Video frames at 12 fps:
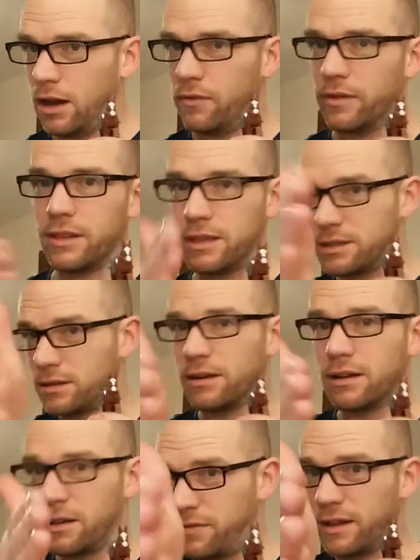over this
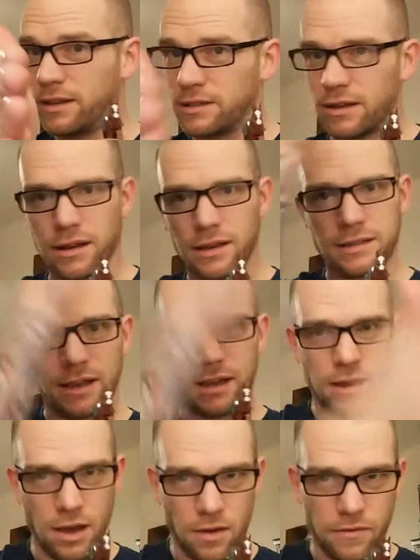side of the fence, and I
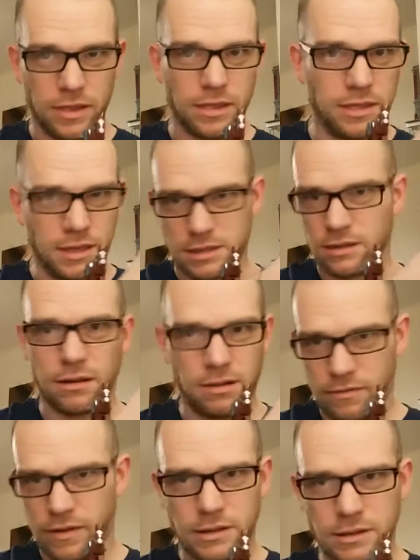stay over this side of
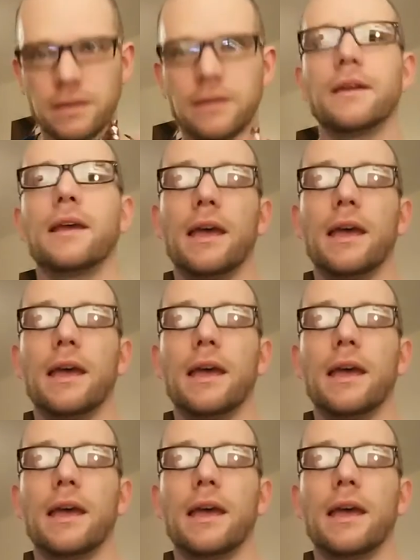the fence,